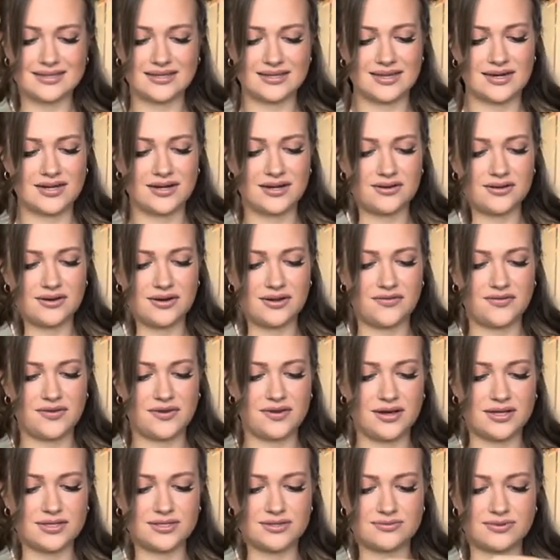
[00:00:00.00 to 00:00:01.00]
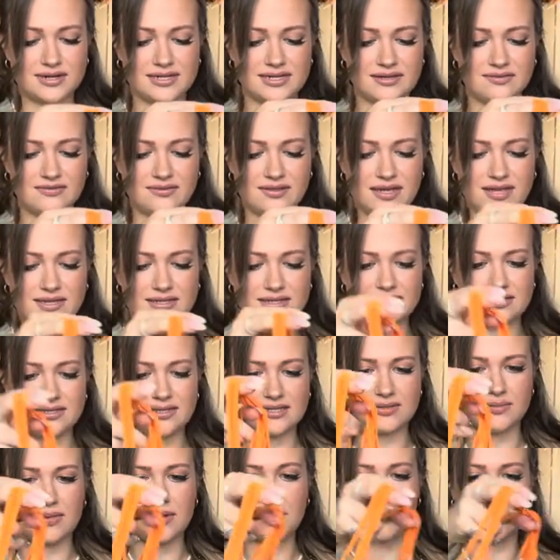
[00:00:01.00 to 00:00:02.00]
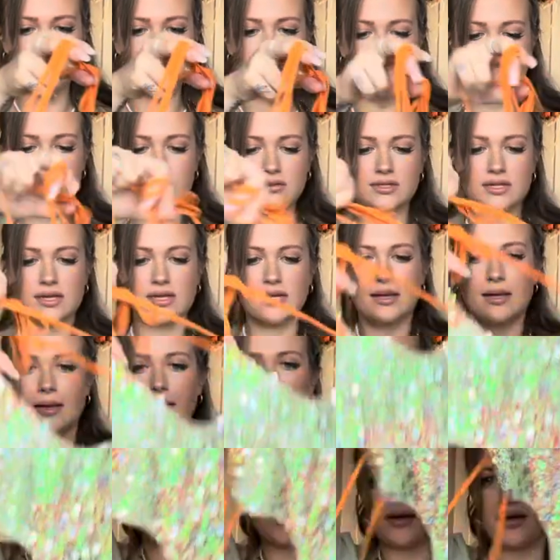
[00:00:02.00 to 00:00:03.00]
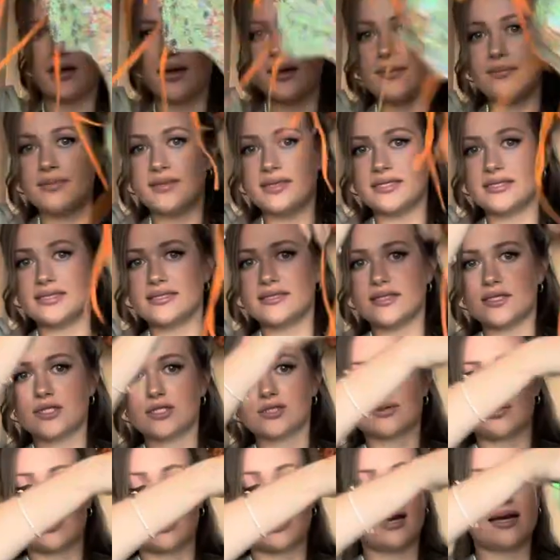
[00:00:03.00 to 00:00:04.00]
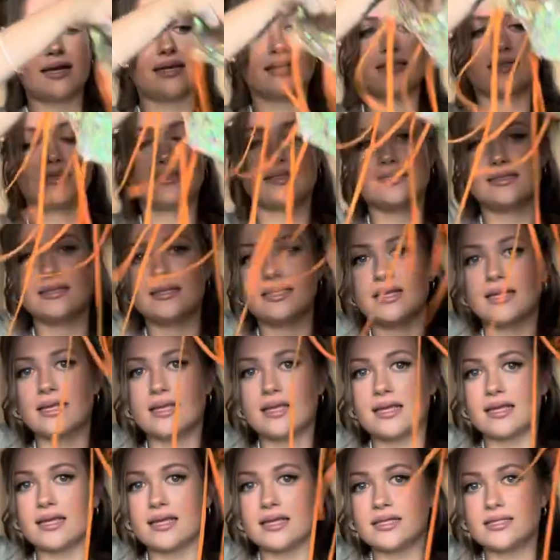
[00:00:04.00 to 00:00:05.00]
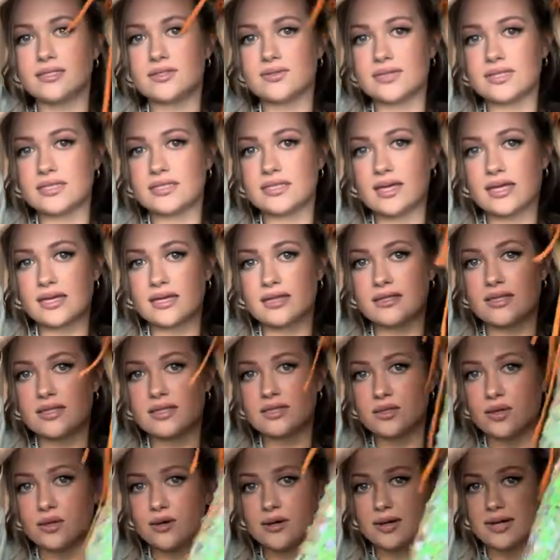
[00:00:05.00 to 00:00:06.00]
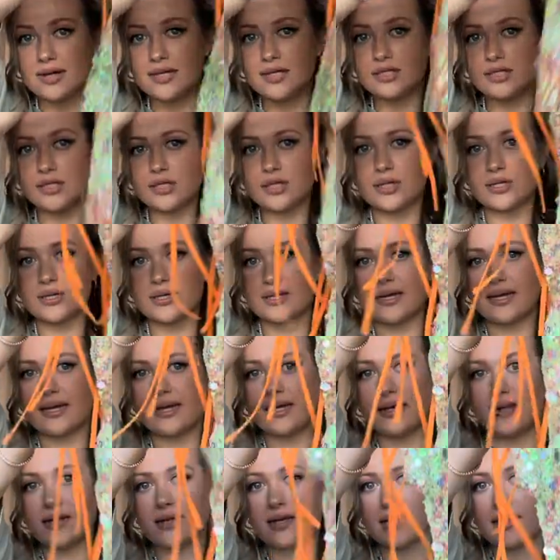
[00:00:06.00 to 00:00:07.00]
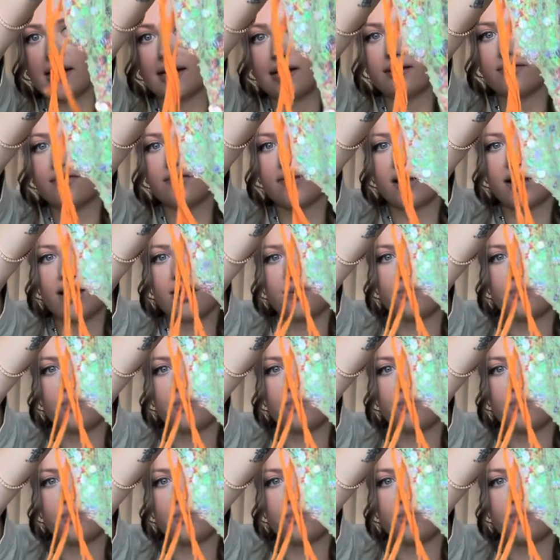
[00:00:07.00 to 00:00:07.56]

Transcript: I don't know if you guys are ready for this, it's a bit wild, but this is the dress. So it's like this orange and green kind of color